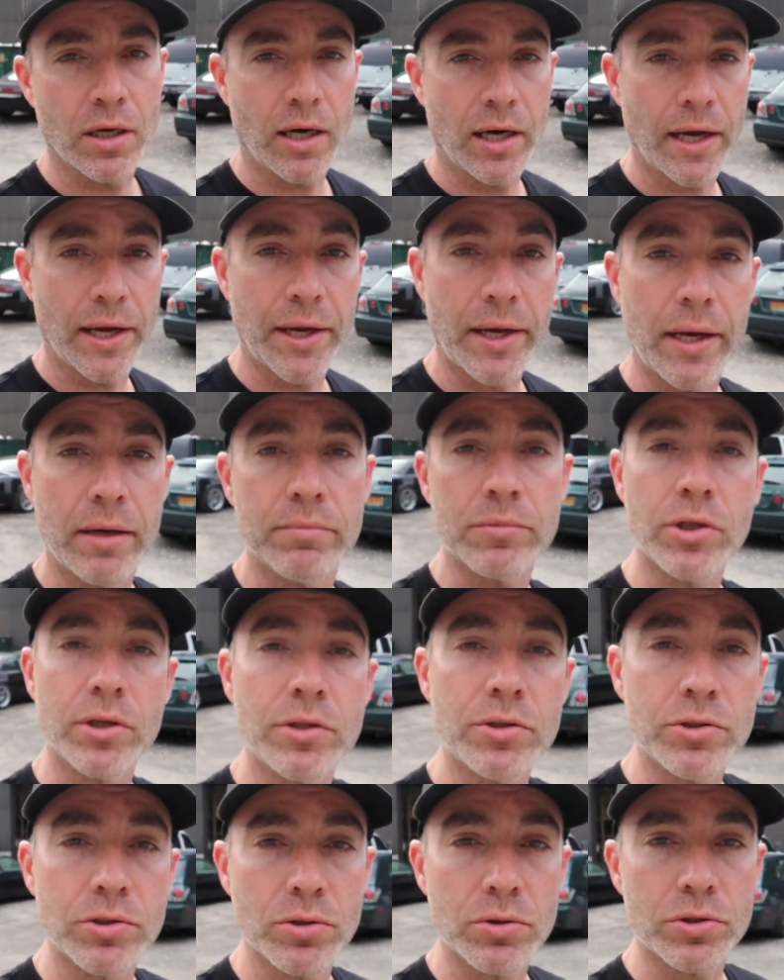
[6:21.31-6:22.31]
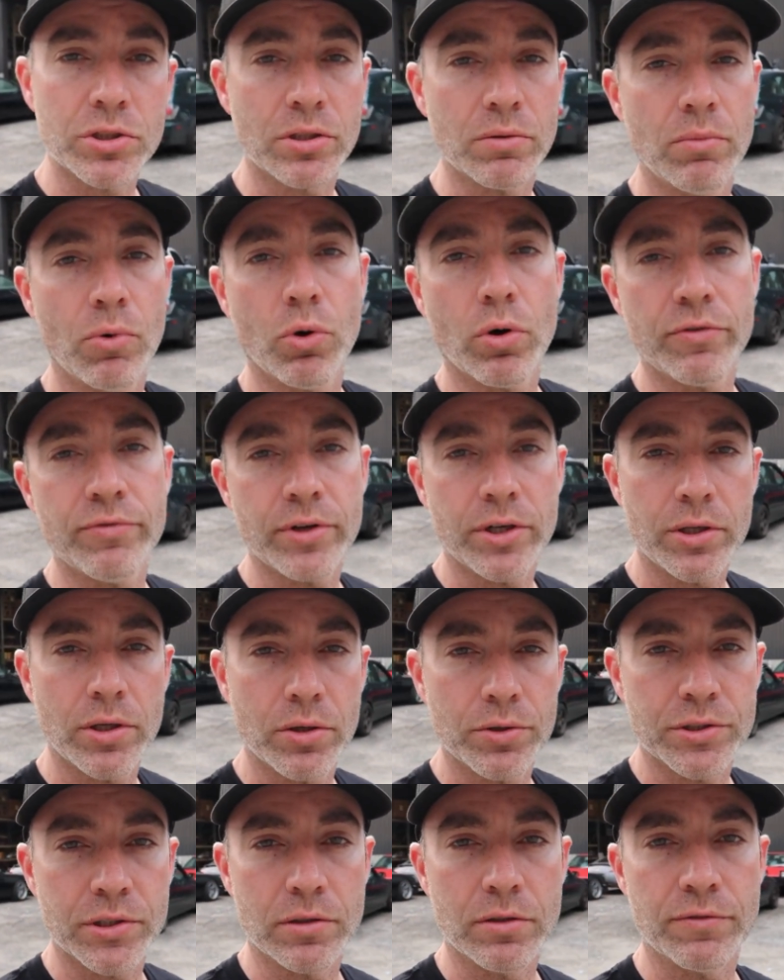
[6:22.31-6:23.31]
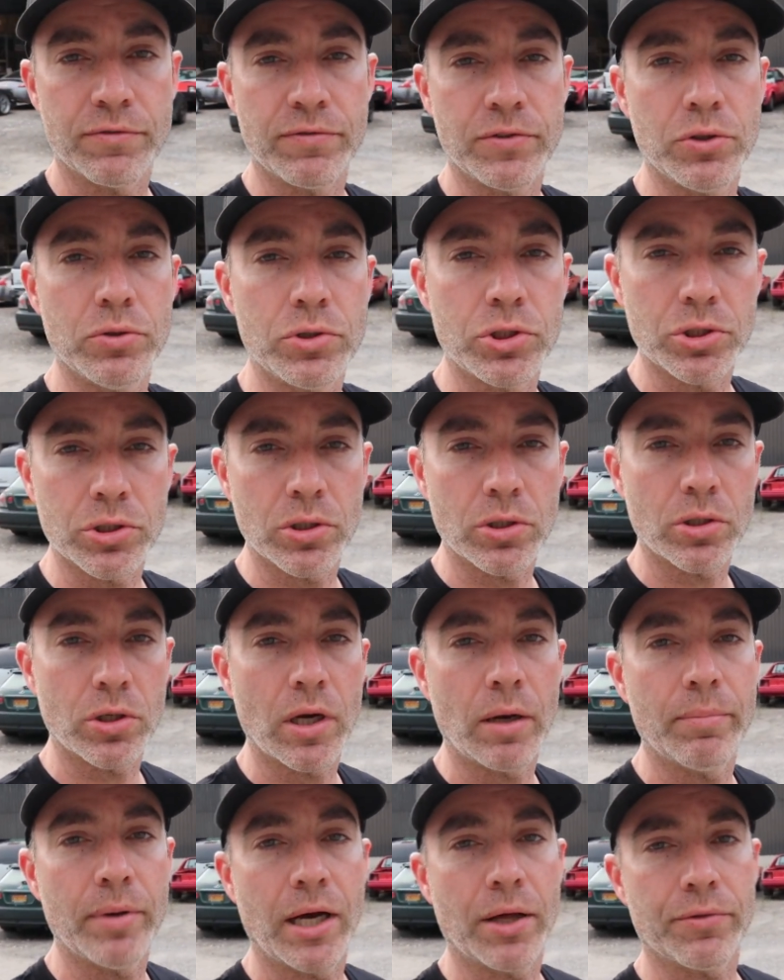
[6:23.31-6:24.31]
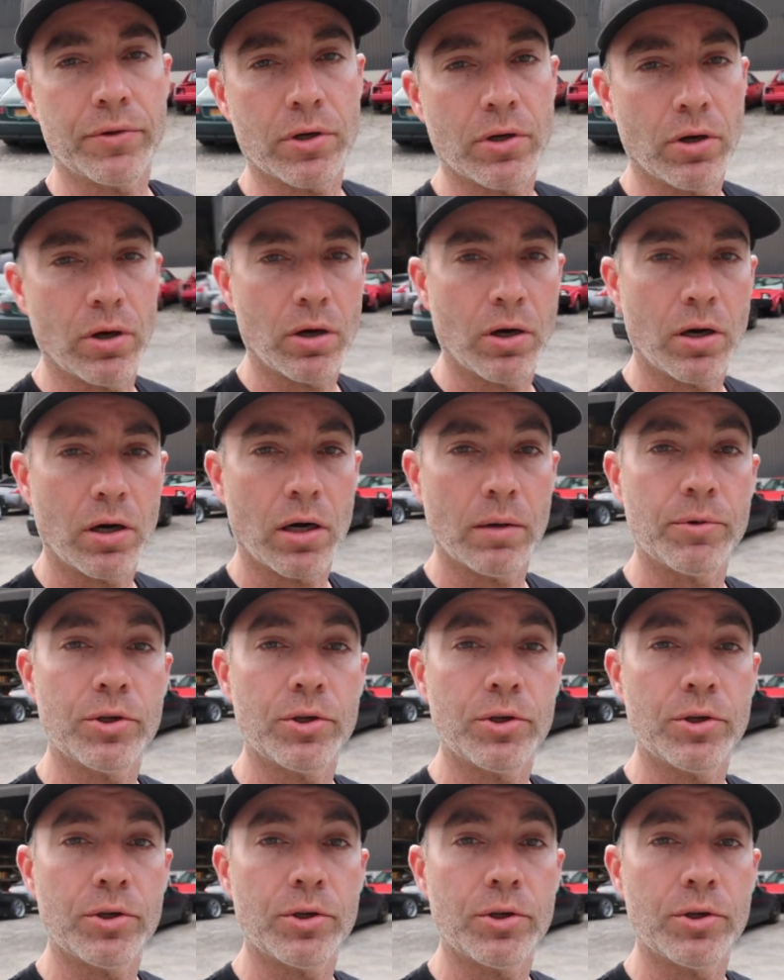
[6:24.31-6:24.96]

I am gonna do some more videos in the future about the car.